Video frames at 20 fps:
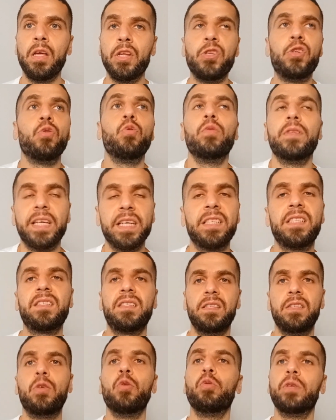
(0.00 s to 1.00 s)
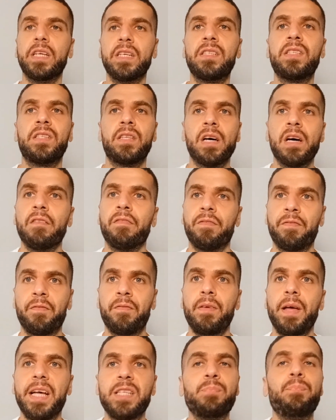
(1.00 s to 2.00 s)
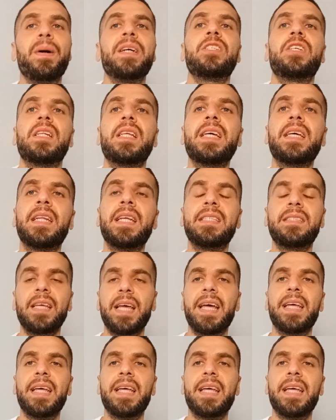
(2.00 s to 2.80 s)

do this, do this stuff. Especially in this